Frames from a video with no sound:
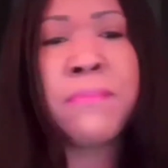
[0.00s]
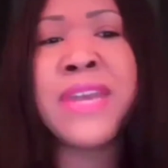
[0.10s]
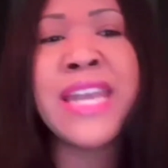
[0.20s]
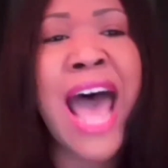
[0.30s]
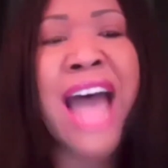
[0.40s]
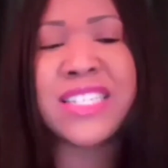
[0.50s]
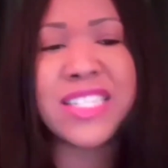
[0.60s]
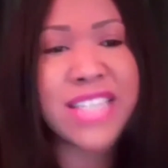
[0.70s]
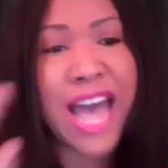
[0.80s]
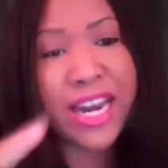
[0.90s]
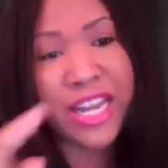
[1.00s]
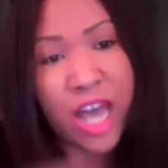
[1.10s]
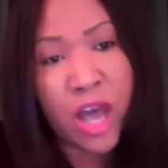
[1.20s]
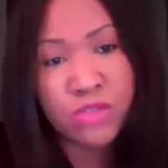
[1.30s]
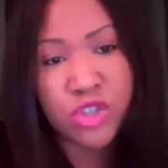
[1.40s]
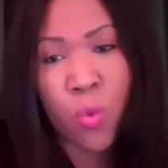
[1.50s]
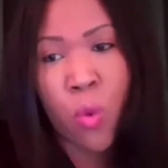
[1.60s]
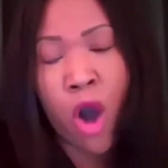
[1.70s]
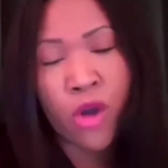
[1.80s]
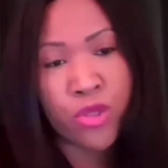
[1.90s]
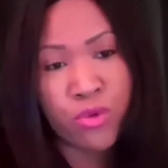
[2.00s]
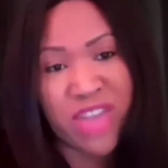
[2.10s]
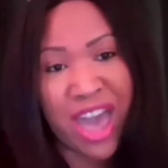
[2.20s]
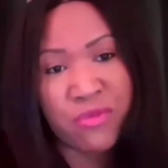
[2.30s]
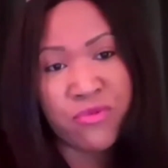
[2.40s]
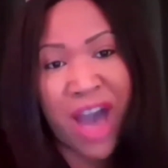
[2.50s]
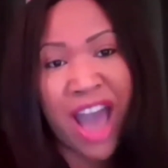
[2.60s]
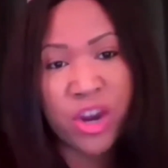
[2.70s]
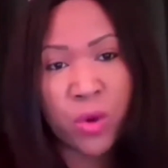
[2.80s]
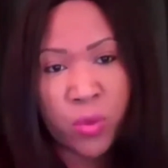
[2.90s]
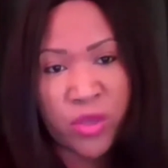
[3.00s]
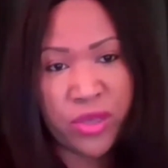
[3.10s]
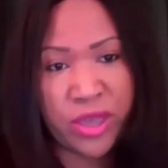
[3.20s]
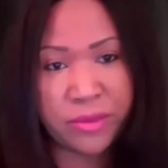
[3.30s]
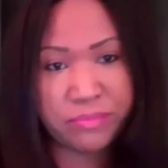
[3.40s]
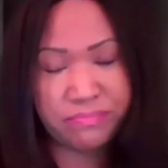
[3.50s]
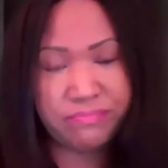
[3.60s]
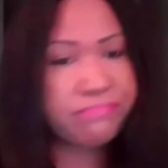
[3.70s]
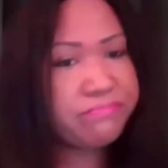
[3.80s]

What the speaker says: I'm not signing up to walk through that fire with him.